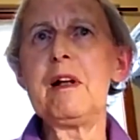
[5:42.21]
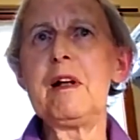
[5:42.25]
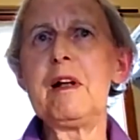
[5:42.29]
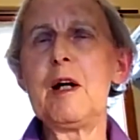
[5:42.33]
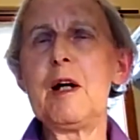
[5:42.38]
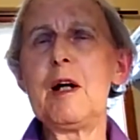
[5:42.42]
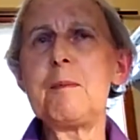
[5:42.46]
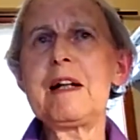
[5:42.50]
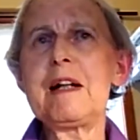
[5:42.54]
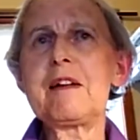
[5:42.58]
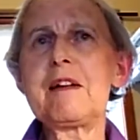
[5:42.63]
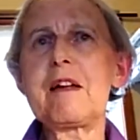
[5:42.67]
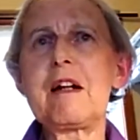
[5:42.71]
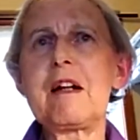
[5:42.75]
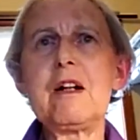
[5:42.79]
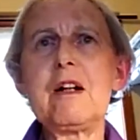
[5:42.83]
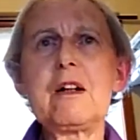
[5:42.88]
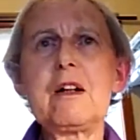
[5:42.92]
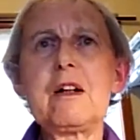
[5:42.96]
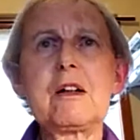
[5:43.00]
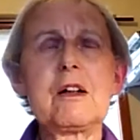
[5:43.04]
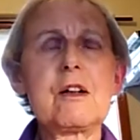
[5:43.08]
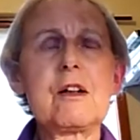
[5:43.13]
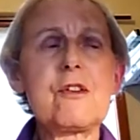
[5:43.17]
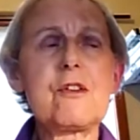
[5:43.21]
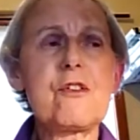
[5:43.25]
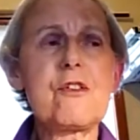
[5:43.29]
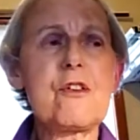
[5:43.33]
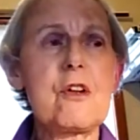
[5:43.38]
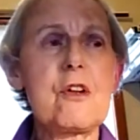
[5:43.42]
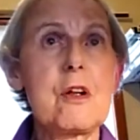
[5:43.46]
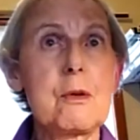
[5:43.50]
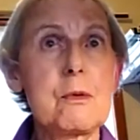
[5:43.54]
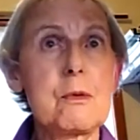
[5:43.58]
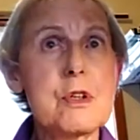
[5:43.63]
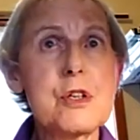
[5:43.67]
among the
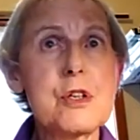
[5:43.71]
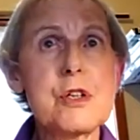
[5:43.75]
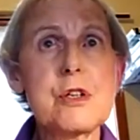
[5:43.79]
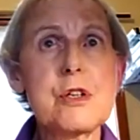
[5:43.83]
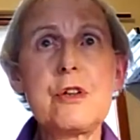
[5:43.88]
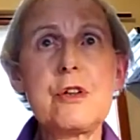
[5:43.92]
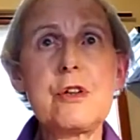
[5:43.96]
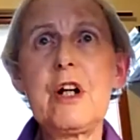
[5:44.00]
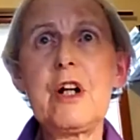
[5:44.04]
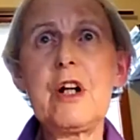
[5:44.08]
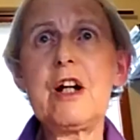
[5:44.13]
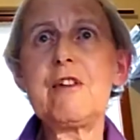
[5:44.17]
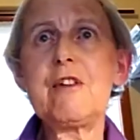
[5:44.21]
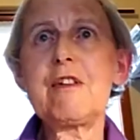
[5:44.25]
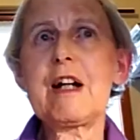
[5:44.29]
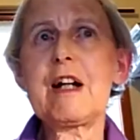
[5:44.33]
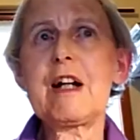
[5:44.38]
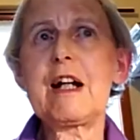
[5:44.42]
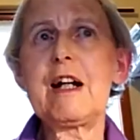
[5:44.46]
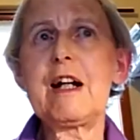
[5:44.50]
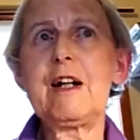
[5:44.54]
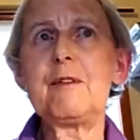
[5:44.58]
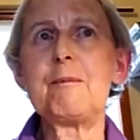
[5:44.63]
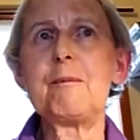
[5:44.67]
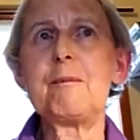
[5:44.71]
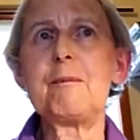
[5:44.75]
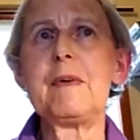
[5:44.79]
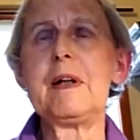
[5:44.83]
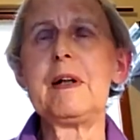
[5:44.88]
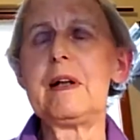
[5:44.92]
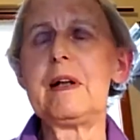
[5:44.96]
locals was soon overcome.